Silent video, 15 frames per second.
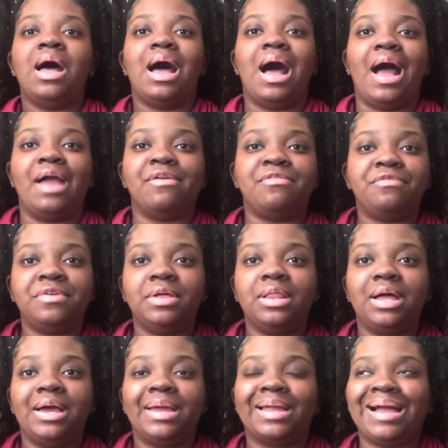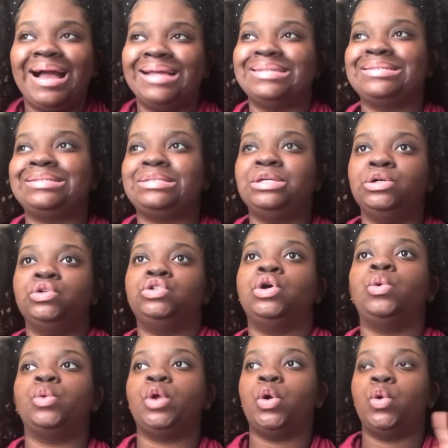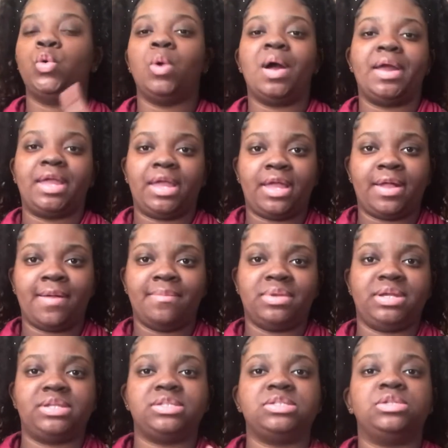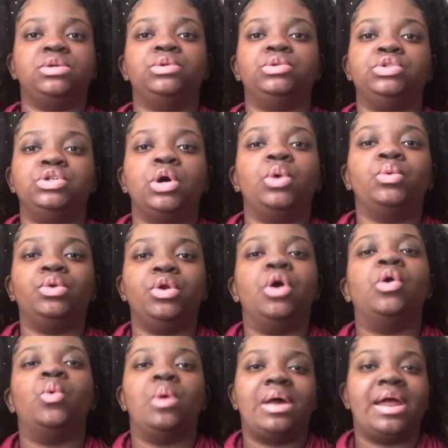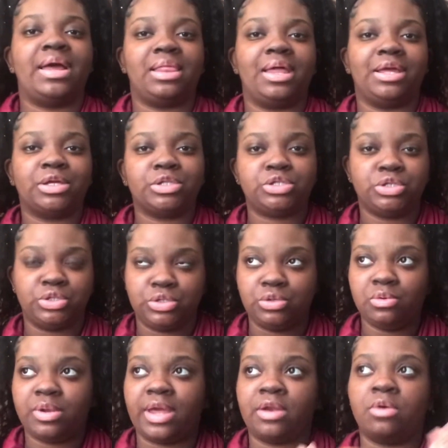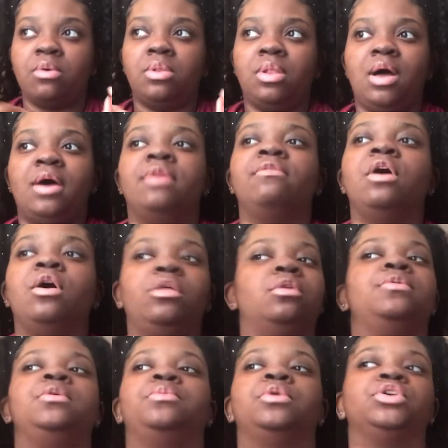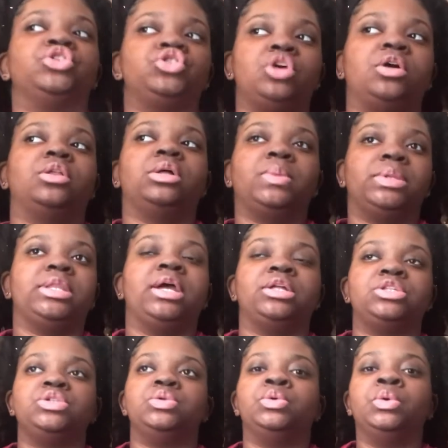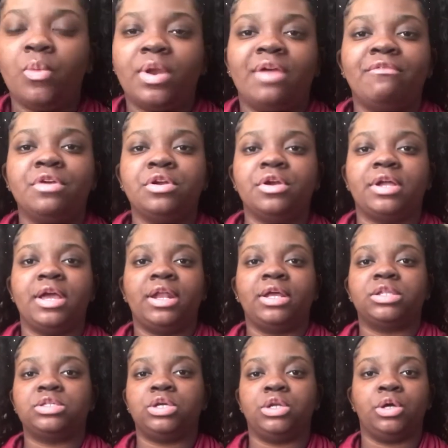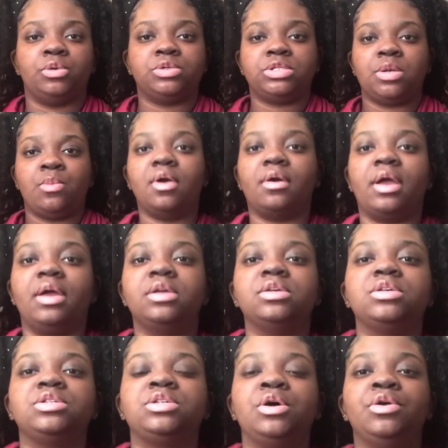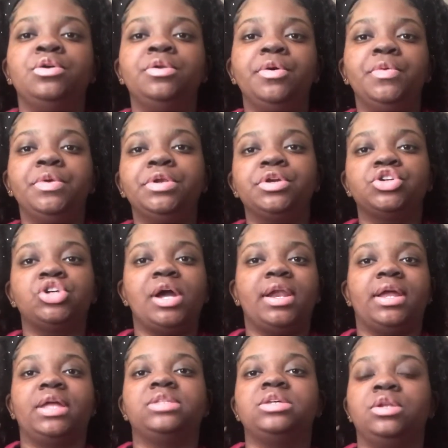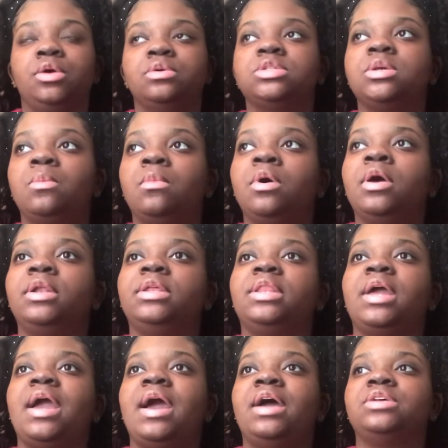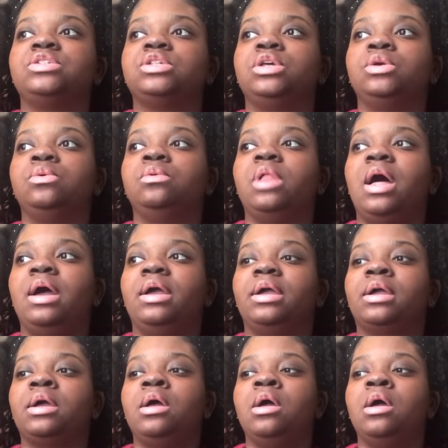I feel like I still don't know who I am, and I still don't know what I like to do, and I know a lot of other people are struggling with that too. Whenever you're getting to know someone, so you know when you're trying to get to know someone and they ask you like,